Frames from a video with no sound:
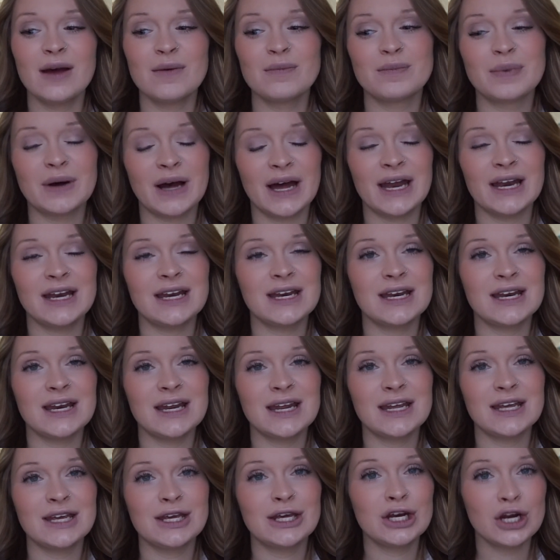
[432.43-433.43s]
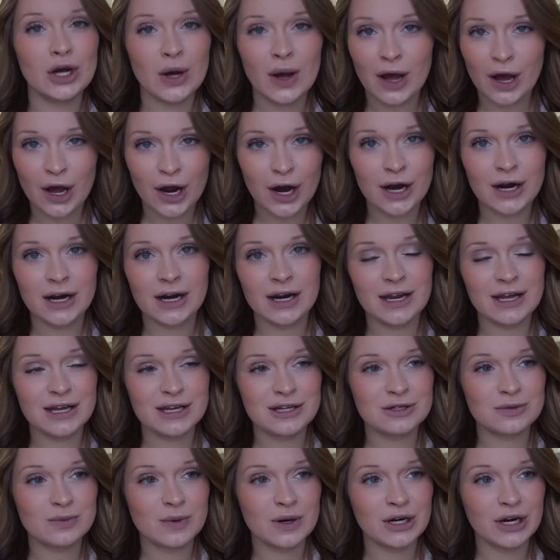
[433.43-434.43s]
But you know how hard it
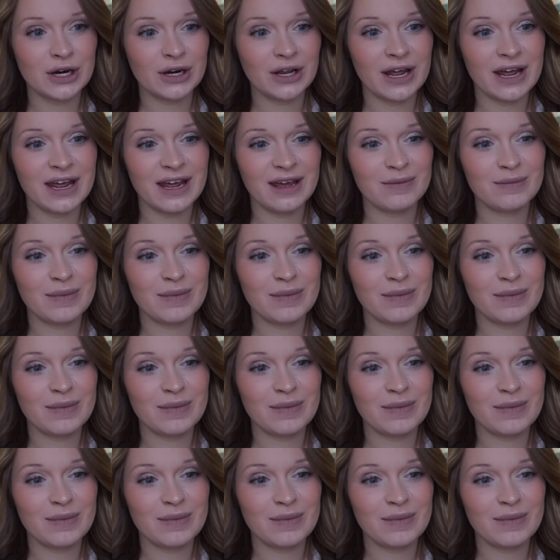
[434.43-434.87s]
is when you're laying